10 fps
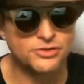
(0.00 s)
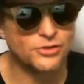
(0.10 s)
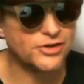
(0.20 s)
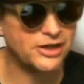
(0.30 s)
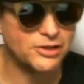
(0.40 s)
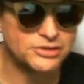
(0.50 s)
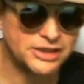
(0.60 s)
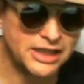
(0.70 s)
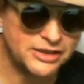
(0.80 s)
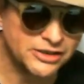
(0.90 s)
story
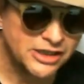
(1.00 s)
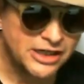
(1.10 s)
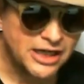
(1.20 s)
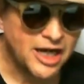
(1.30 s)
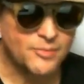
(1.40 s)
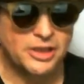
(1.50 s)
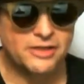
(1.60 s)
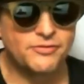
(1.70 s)
altogether. I mean,